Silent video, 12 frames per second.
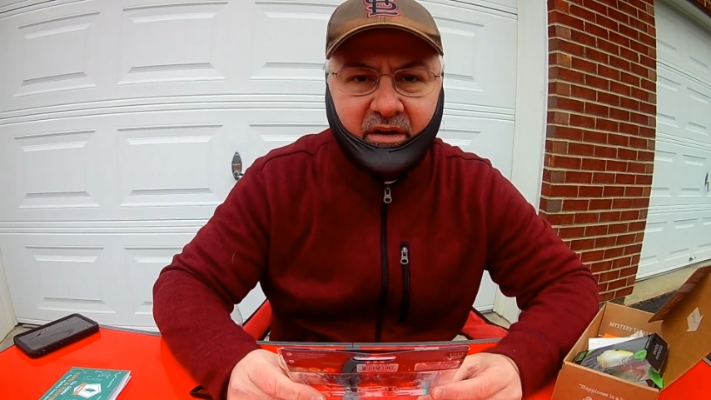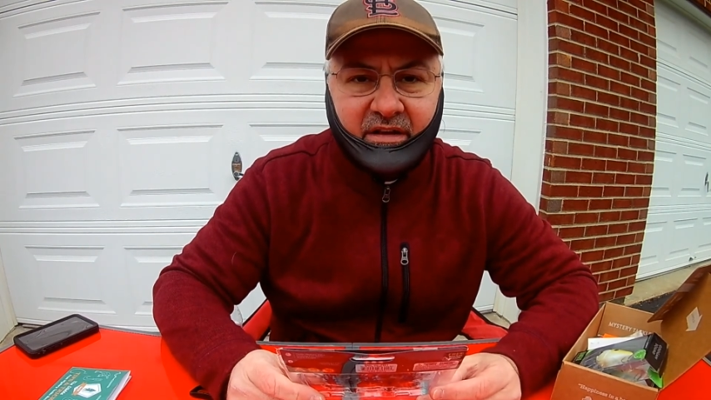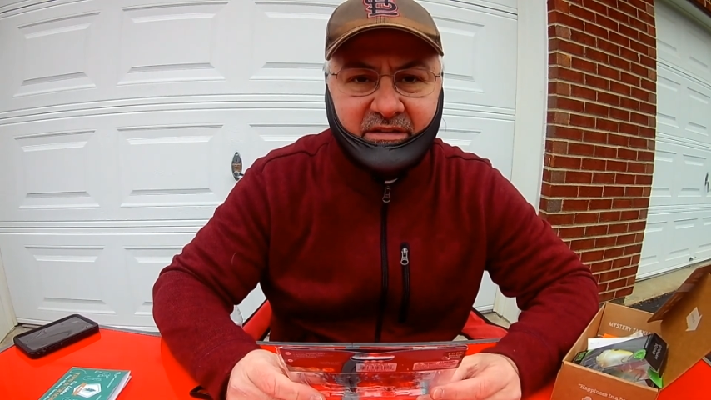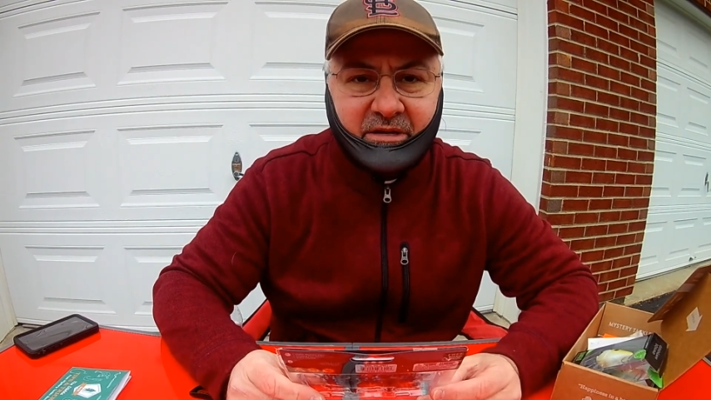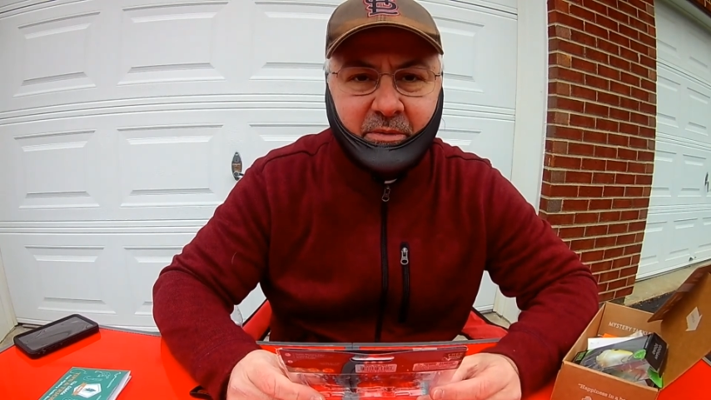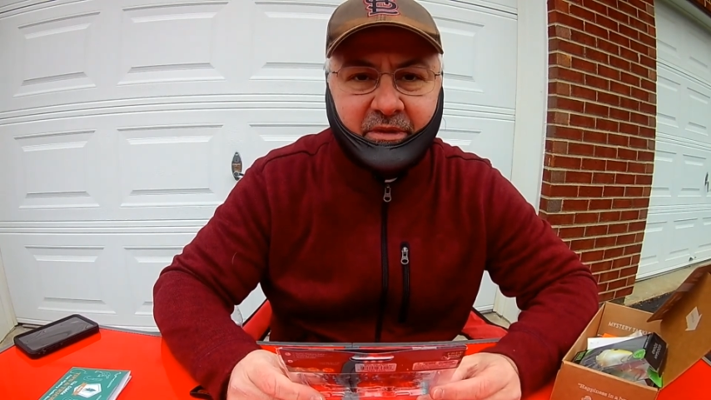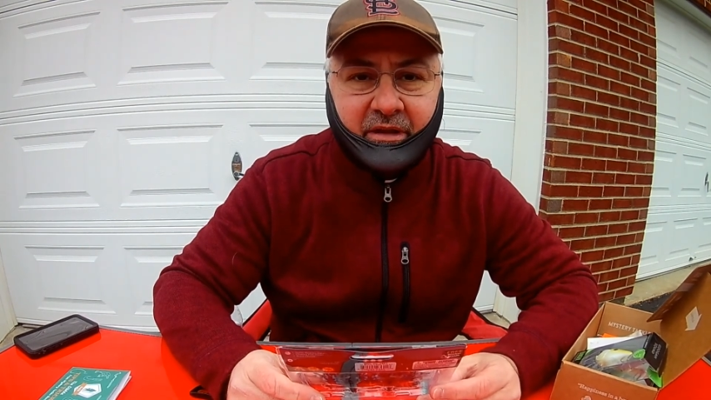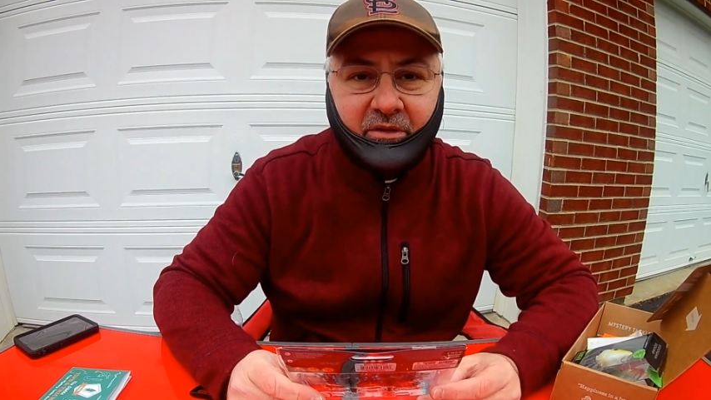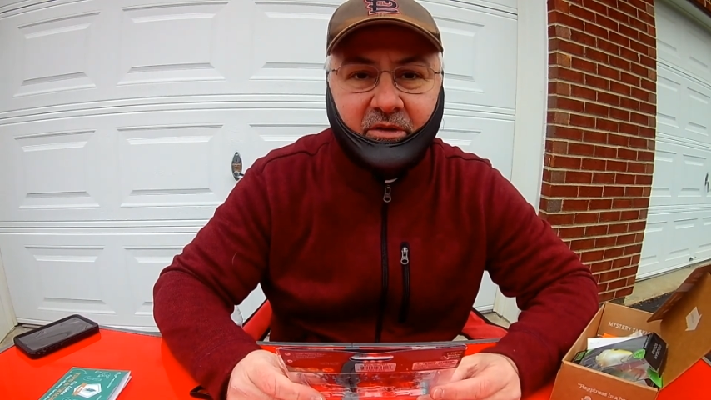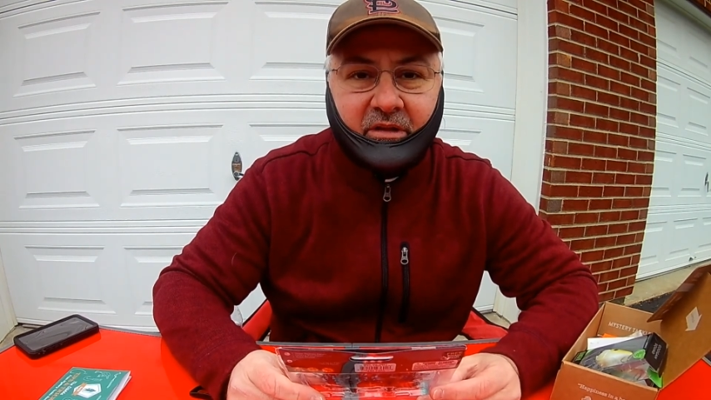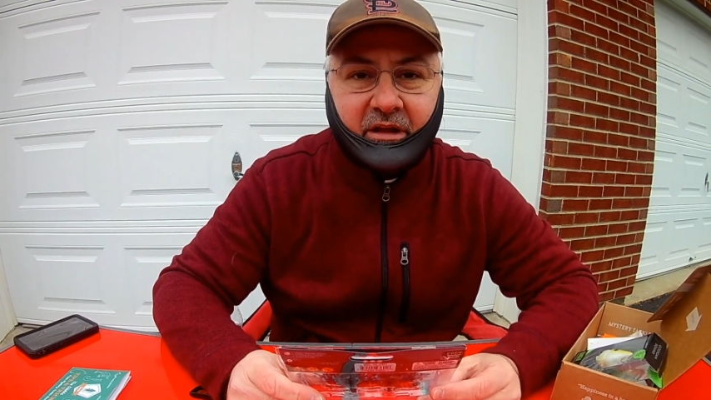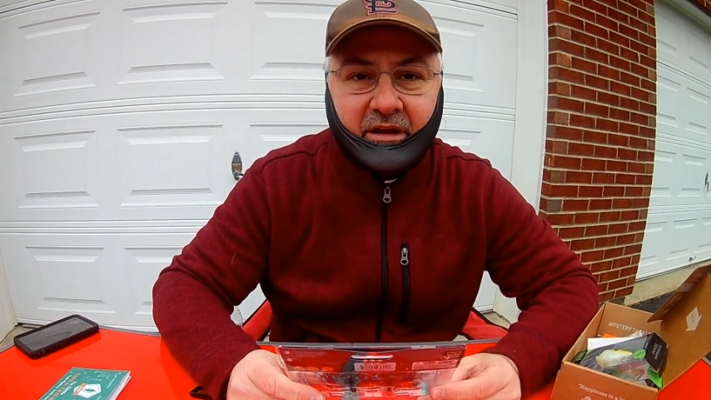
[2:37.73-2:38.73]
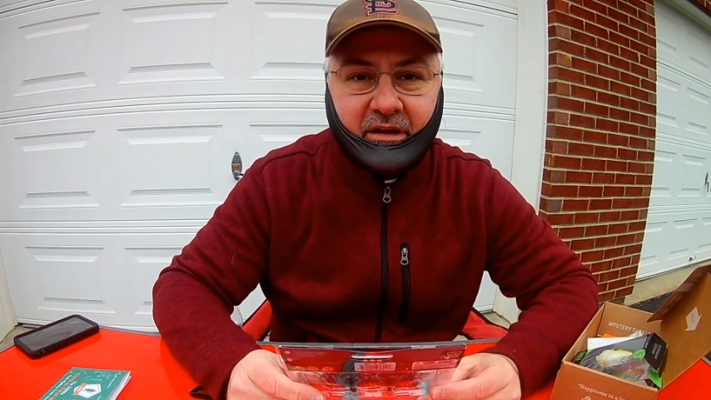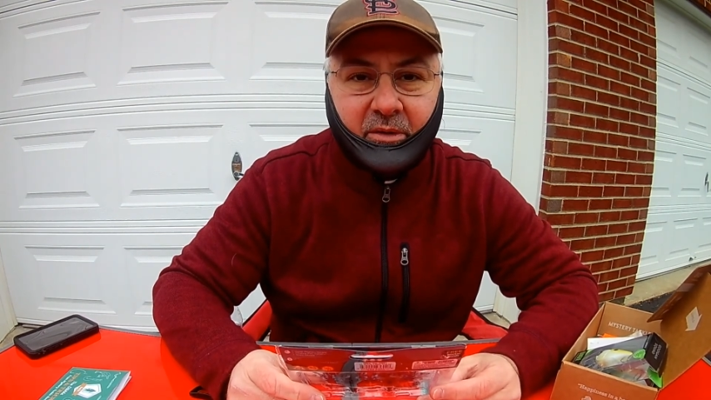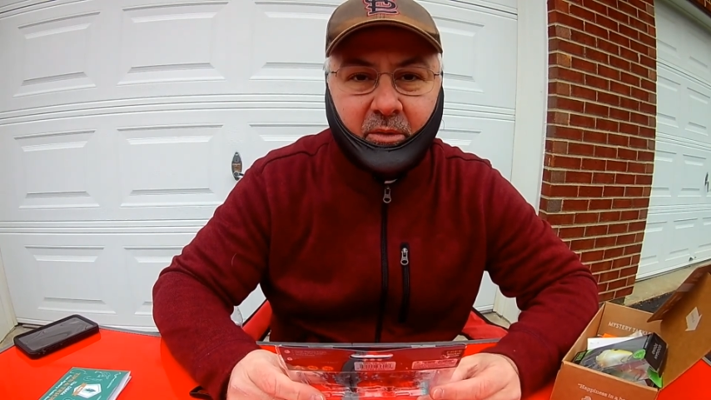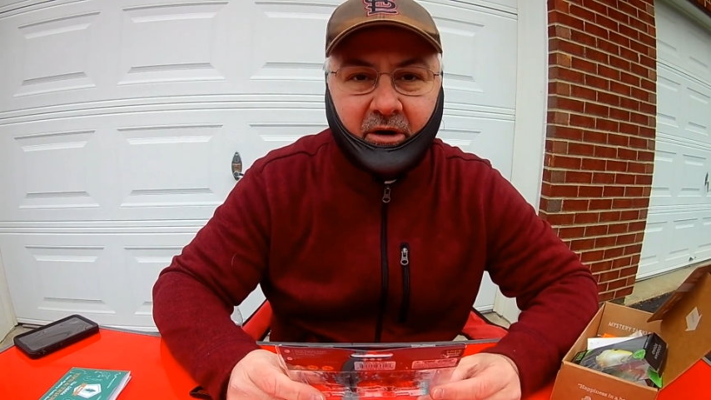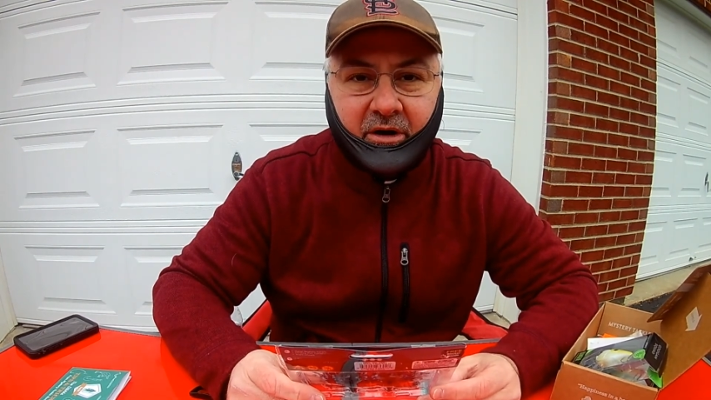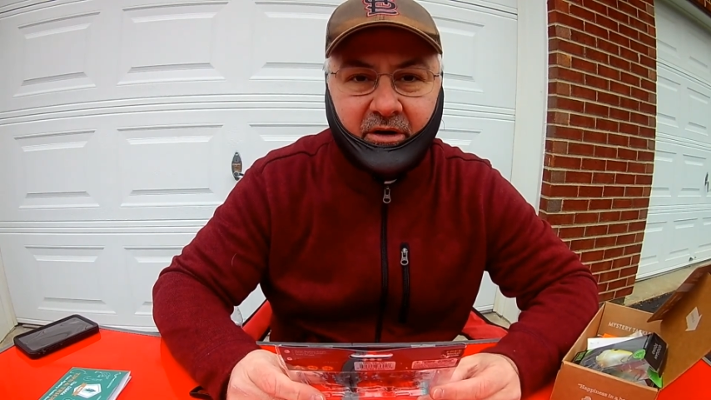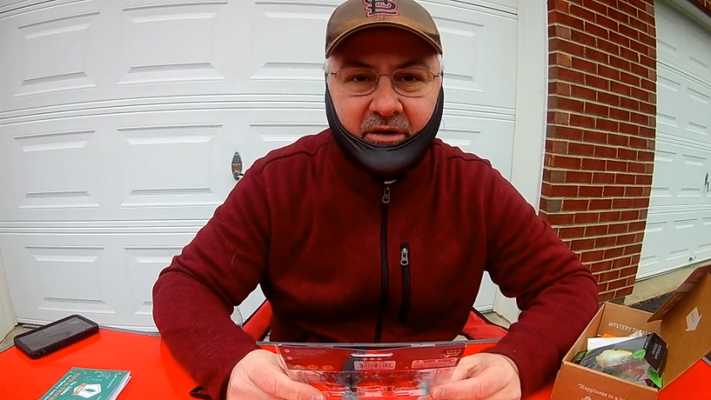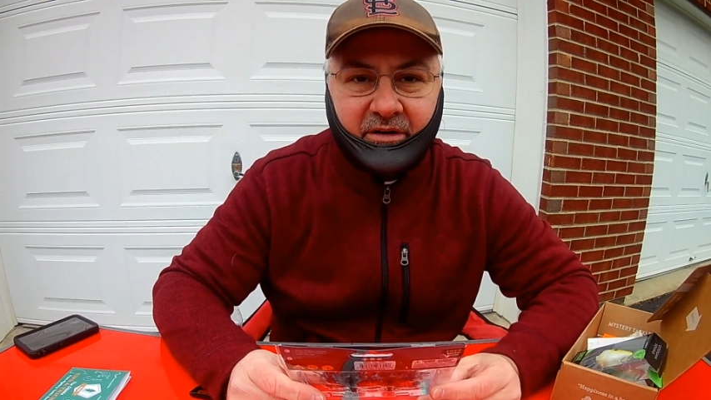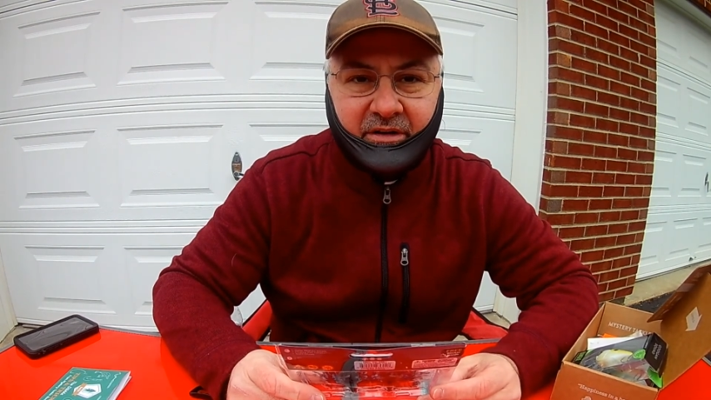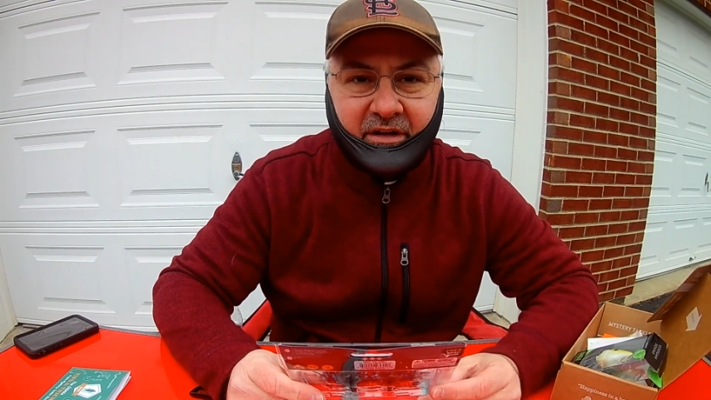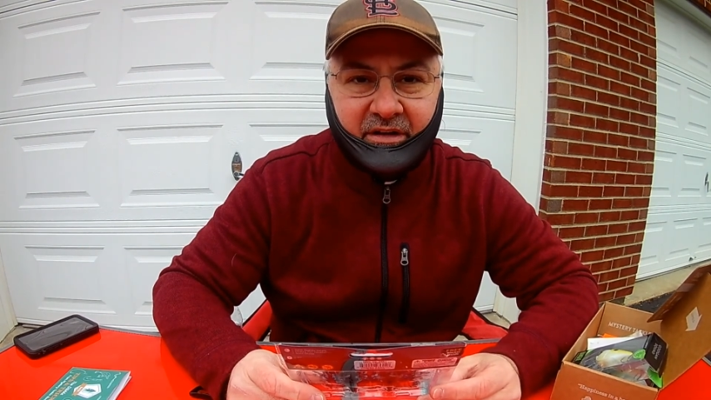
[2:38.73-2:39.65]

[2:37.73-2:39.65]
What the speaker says: see what they look like in the water and